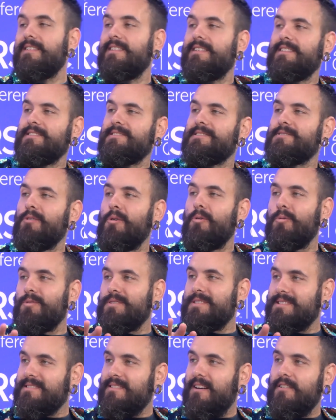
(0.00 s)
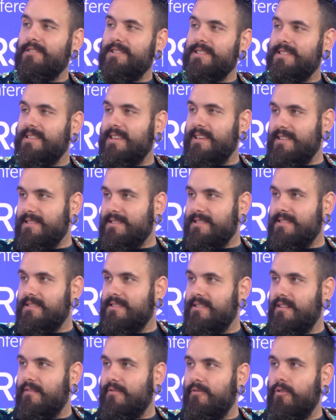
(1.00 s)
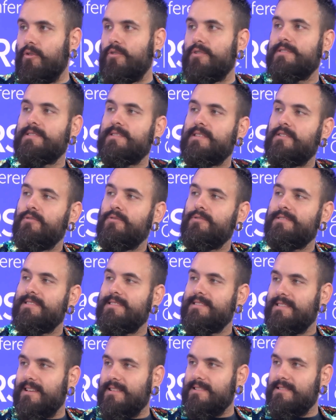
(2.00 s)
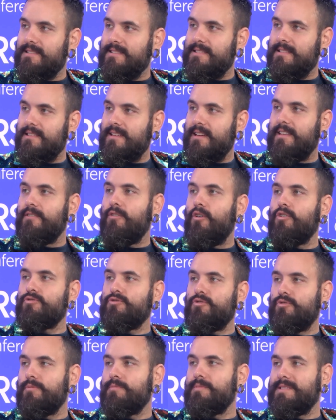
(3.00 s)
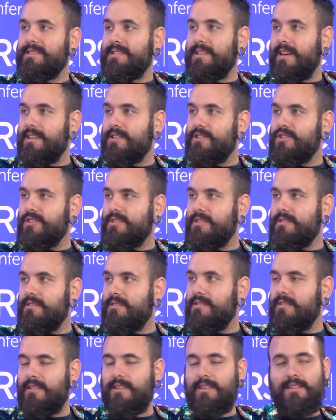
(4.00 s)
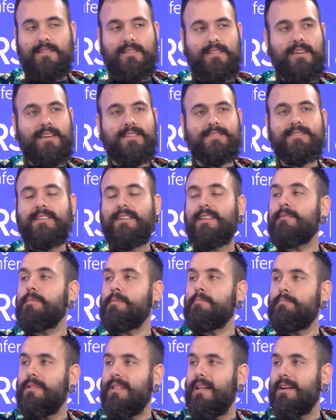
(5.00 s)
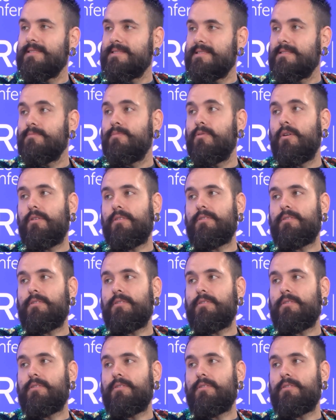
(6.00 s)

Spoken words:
So STAR stands for security testing and auto-remediation. And as the name implies, it both